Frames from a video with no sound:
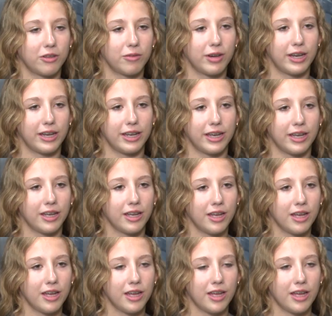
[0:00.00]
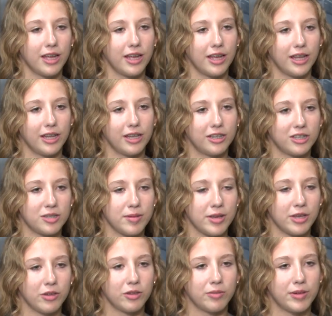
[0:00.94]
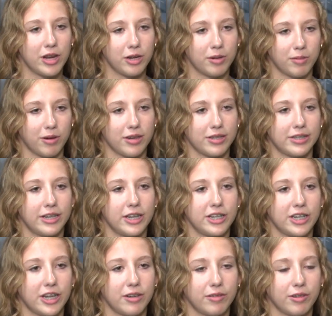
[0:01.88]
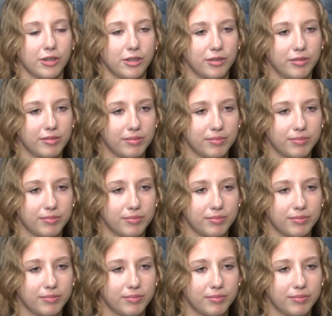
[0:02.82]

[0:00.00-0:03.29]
the way. It'll just make you a better person in general.